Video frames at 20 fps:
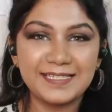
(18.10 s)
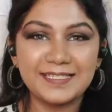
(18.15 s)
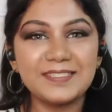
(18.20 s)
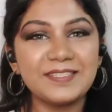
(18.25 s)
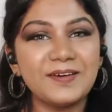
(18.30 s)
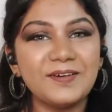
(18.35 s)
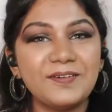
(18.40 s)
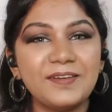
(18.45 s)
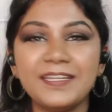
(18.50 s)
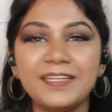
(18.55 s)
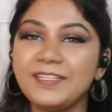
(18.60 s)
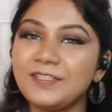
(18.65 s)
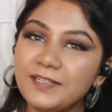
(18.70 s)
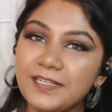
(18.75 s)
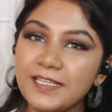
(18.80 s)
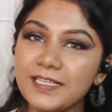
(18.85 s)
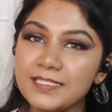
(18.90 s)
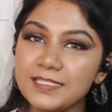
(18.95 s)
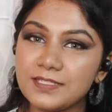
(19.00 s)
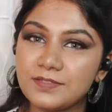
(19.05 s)
So in
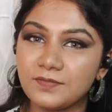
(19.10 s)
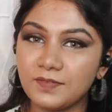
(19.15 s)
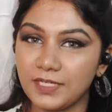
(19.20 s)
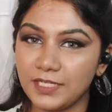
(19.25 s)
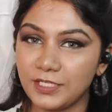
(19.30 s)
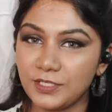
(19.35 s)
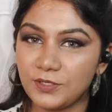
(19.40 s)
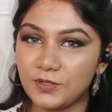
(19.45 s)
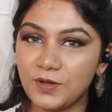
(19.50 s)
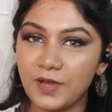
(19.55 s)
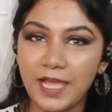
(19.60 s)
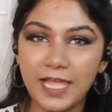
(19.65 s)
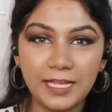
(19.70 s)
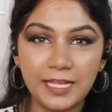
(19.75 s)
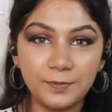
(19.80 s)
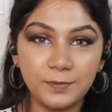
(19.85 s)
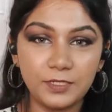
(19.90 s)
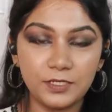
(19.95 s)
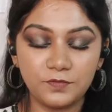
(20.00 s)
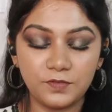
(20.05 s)
today's video
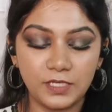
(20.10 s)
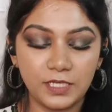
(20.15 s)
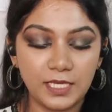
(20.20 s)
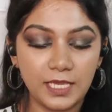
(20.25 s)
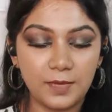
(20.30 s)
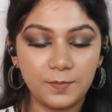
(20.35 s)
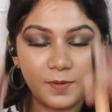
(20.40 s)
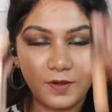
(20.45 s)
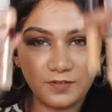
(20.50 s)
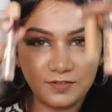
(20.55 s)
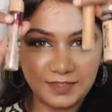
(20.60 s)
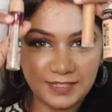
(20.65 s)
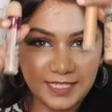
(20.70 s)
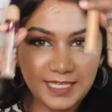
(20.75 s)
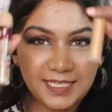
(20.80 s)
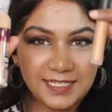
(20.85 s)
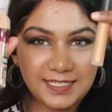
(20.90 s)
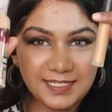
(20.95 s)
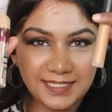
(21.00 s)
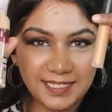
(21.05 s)
I'll be reviewing about
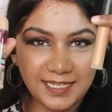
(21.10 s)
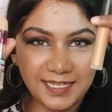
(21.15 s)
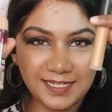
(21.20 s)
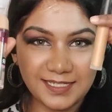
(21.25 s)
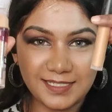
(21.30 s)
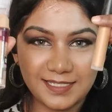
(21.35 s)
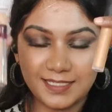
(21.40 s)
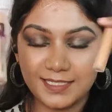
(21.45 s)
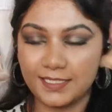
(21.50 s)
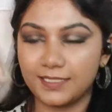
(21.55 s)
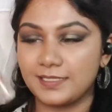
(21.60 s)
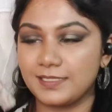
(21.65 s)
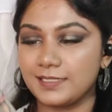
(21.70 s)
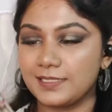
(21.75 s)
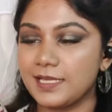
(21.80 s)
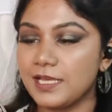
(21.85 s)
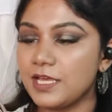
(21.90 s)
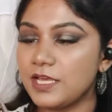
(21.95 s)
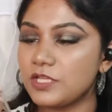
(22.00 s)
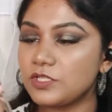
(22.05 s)
these 3 concealers.
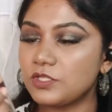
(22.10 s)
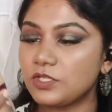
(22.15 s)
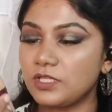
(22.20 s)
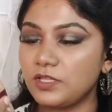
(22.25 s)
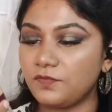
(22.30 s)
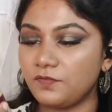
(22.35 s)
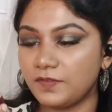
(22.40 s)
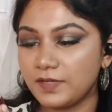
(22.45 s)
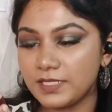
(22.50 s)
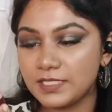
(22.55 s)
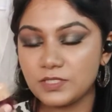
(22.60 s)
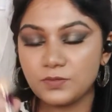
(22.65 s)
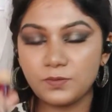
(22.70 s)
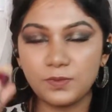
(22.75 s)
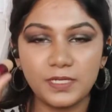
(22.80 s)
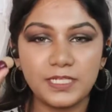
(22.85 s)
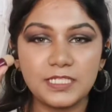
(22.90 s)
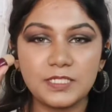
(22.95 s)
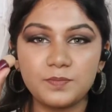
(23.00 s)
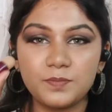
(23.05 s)
So the first
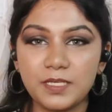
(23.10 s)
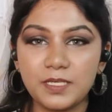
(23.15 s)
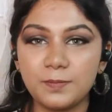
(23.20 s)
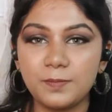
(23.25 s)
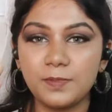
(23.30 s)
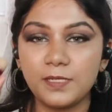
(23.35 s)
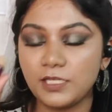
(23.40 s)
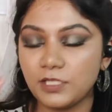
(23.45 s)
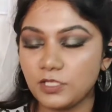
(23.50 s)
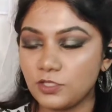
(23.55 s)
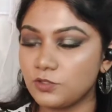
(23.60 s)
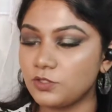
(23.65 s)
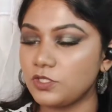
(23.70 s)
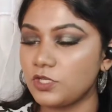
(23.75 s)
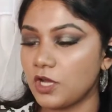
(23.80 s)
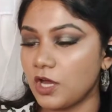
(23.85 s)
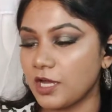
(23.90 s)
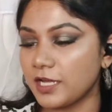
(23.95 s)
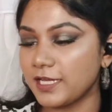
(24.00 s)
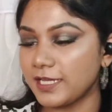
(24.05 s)
one is Maybelline New
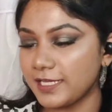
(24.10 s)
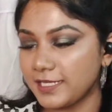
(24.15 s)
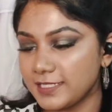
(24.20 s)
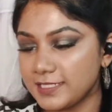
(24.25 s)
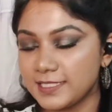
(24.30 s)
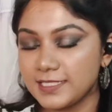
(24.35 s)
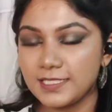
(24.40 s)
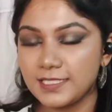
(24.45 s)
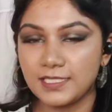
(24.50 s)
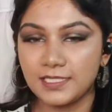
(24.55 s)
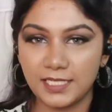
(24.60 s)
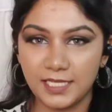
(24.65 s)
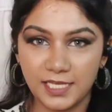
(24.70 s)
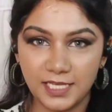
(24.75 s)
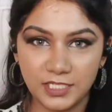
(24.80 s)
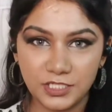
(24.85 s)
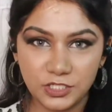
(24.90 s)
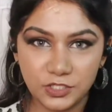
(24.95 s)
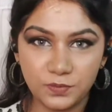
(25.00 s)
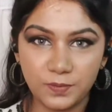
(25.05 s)
York Instant
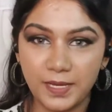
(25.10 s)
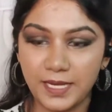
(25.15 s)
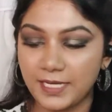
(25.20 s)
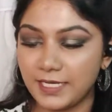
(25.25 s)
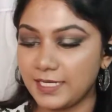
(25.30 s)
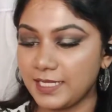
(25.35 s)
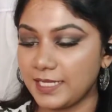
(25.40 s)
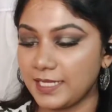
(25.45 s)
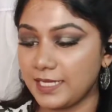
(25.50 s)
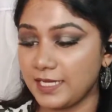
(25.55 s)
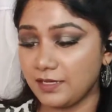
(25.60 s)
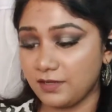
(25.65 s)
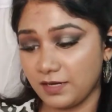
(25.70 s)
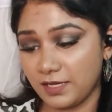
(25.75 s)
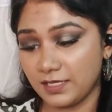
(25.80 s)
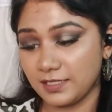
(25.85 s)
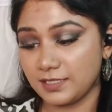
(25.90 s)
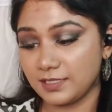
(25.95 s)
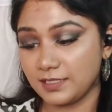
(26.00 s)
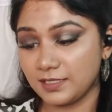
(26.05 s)
Age Rewind
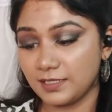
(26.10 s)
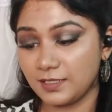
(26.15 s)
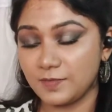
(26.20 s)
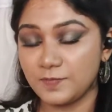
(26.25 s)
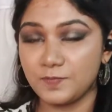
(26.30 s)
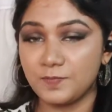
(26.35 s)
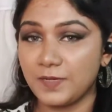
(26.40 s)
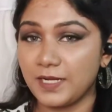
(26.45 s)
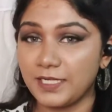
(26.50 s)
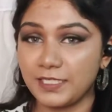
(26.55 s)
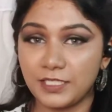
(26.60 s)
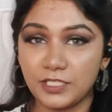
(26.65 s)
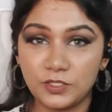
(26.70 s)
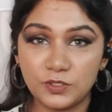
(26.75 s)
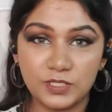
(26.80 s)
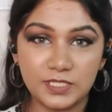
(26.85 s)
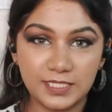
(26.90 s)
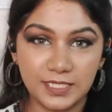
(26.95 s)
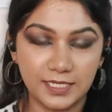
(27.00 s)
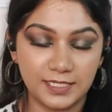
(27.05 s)
Eraser
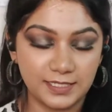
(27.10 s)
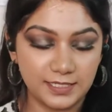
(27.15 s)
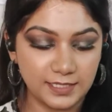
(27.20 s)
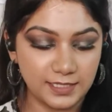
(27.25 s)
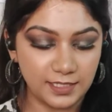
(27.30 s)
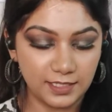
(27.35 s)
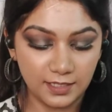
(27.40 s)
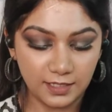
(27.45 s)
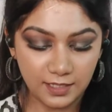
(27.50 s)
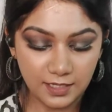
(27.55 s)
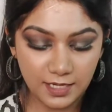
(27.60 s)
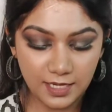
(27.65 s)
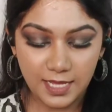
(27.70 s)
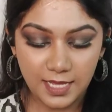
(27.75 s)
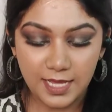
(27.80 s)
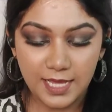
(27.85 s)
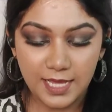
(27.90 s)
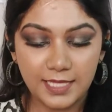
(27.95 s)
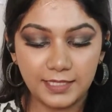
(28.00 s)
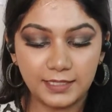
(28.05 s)
Multi-Use Concealer.
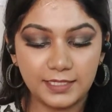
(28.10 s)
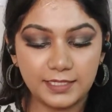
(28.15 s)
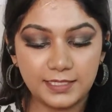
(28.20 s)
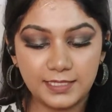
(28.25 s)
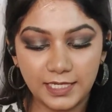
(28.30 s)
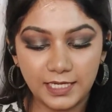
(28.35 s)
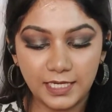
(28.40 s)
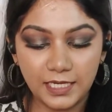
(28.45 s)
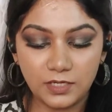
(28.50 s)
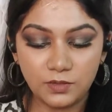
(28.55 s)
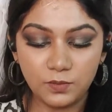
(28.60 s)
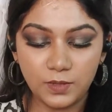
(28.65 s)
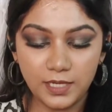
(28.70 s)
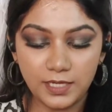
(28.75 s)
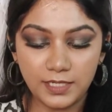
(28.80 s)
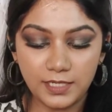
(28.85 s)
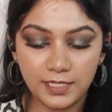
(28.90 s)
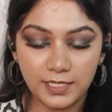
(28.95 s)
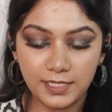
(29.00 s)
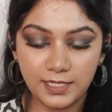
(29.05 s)
The second
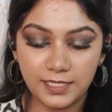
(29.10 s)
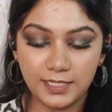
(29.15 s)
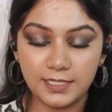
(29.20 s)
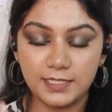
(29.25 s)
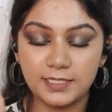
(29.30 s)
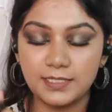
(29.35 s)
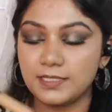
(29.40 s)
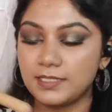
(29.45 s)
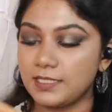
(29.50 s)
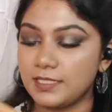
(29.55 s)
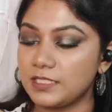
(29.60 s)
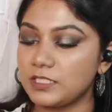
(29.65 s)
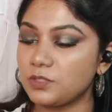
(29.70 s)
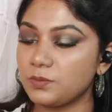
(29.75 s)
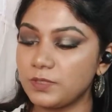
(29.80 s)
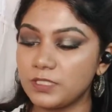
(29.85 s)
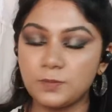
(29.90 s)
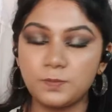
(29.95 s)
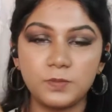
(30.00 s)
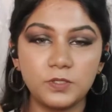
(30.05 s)
one is the
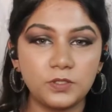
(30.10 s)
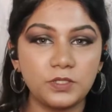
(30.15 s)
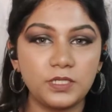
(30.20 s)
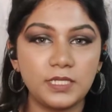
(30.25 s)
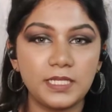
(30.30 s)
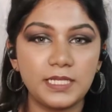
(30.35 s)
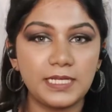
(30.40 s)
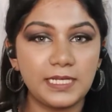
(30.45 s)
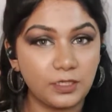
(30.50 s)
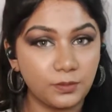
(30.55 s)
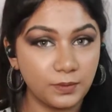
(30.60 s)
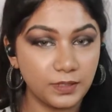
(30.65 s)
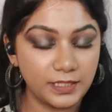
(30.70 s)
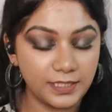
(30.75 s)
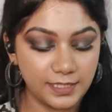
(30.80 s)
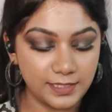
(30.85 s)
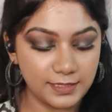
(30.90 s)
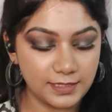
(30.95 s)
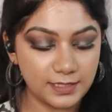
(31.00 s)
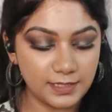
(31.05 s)
Swiss Beauty Liquid
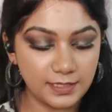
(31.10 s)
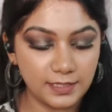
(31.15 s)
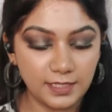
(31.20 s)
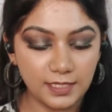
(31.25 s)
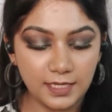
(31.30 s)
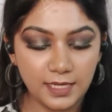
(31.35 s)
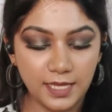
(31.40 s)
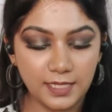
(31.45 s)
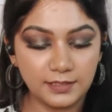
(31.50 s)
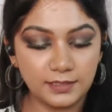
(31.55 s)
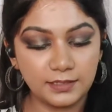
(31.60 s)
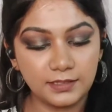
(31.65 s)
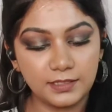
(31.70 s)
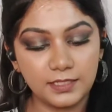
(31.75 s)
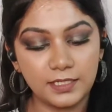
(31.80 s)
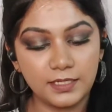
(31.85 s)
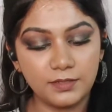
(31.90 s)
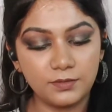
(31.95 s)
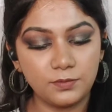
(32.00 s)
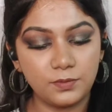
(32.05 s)
Concealer, and the
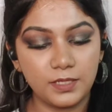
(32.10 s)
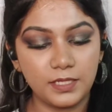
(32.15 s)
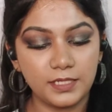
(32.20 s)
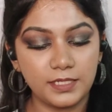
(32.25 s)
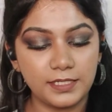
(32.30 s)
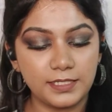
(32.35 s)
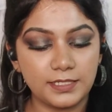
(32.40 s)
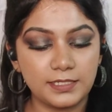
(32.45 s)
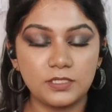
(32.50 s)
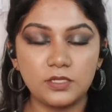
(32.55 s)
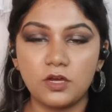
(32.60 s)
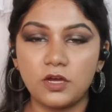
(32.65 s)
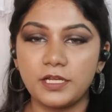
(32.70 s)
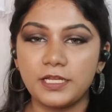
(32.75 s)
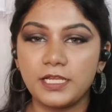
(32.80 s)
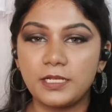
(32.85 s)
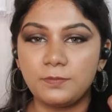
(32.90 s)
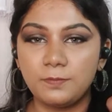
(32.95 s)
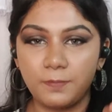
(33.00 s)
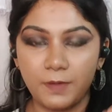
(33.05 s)
third one is
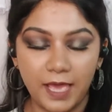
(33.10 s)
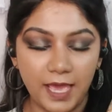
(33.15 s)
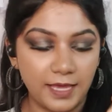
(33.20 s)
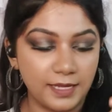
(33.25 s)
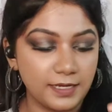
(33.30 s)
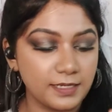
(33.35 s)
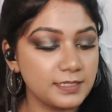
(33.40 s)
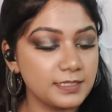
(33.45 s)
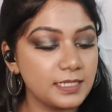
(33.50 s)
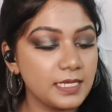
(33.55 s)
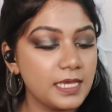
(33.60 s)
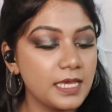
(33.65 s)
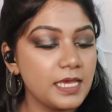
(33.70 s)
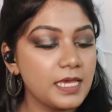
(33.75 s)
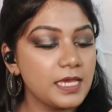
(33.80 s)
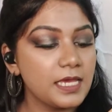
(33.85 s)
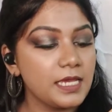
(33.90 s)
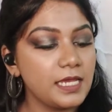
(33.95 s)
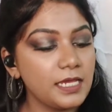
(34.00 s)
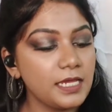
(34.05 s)
L'Oreal Paris
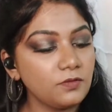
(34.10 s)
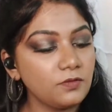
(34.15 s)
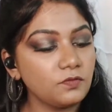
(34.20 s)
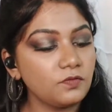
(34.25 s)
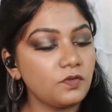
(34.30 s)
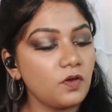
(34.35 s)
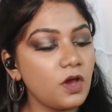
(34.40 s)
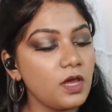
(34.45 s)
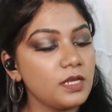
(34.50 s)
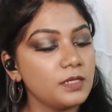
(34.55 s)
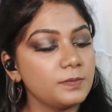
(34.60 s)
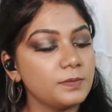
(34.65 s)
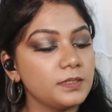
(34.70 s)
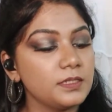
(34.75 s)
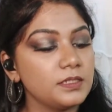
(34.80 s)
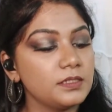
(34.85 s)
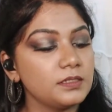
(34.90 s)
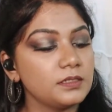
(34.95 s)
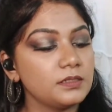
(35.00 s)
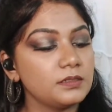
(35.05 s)

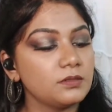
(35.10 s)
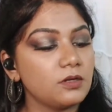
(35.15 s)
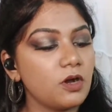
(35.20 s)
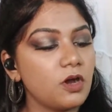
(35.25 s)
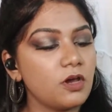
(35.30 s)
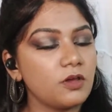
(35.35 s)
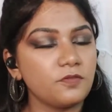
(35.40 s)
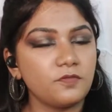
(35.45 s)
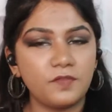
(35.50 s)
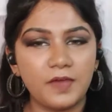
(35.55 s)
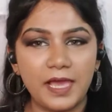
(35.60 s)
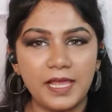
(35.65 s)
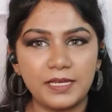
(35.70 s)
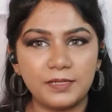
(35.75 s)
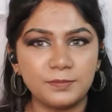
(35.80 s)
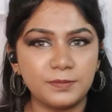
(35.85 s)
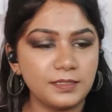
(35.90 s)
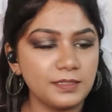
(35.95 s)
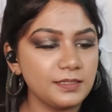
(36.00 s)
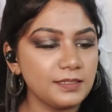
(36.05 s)
Infallible or
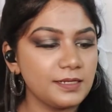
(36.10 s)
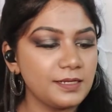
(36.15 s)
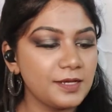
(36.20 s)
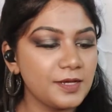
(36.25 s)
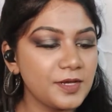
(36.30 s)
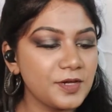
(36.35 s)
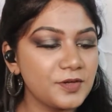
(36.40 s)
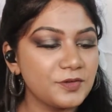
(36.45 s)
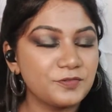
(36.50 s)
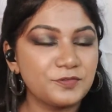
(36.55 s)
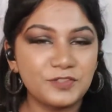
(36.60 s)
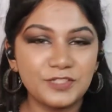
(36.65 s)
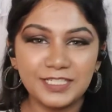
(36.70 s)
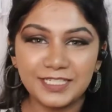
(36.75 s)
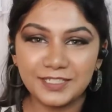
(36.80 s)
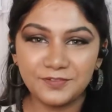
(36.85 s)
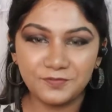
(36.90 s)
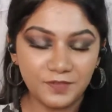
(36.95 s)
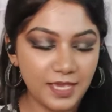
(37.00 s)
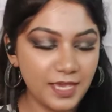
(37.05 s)
Fallible
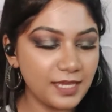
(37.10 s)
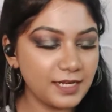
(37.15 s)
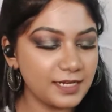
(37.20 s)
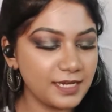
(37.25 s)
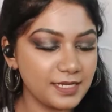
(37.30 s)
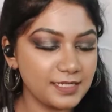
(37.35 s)
Fullwear